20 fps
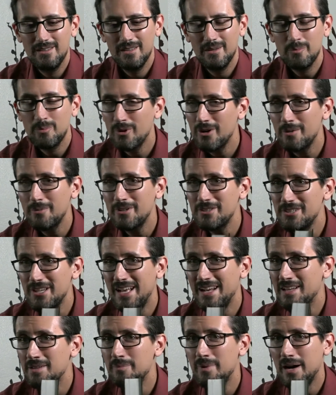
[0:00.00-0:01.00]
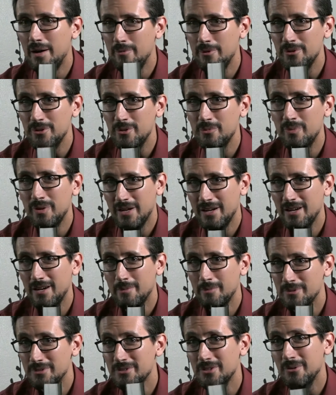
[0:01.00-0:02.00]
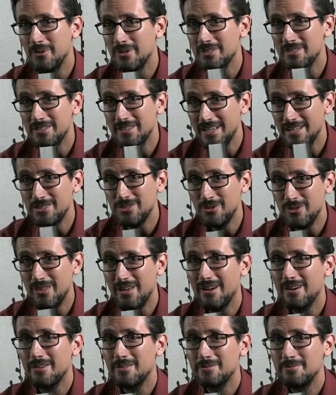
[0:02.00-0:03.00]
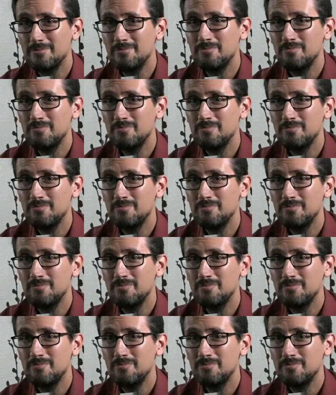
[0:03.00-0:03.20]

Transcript: then pretty much any Bible you pick up is going to get you there.